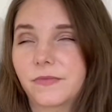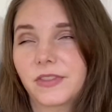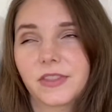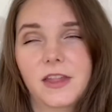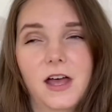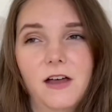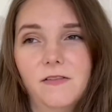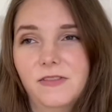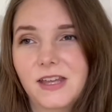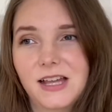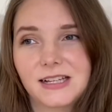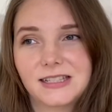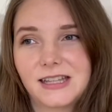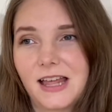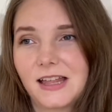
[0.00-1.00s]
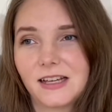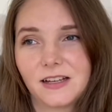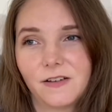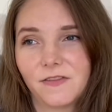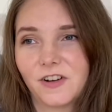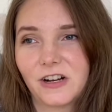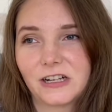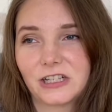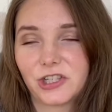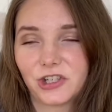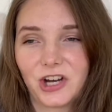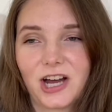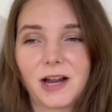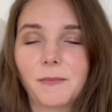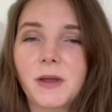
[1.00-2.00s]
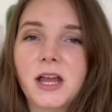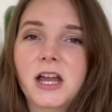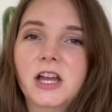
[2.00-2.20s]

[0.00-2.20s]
love the aesthetic of her Instagram.